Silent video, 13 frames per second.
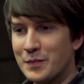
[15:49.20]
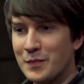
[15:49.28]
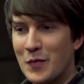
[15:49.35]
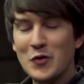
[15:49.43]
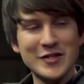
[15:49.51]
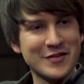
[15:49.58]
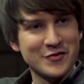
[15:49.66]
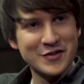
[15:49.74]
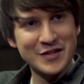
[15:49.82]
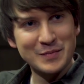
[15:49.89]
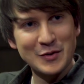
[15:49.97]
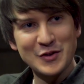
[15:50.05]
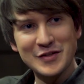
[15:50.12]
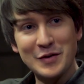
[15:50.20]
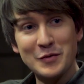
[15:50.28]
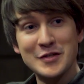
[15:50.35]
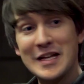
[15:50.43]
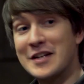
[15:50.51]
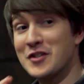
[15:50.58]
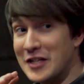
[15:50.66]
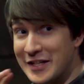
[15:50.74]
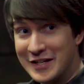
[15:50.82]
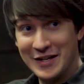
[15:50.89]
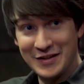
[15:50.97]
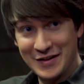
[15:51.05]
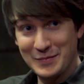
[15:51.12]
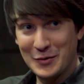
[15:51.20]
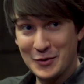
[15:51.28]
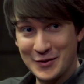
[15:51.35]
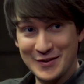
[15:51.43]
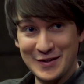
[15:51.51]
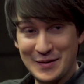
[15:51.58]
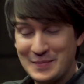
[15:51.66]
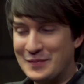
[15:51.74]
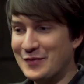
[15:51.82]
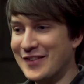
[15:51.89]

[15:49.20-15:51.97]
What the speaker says: Most interesting because I wasn't actually here at that point in time.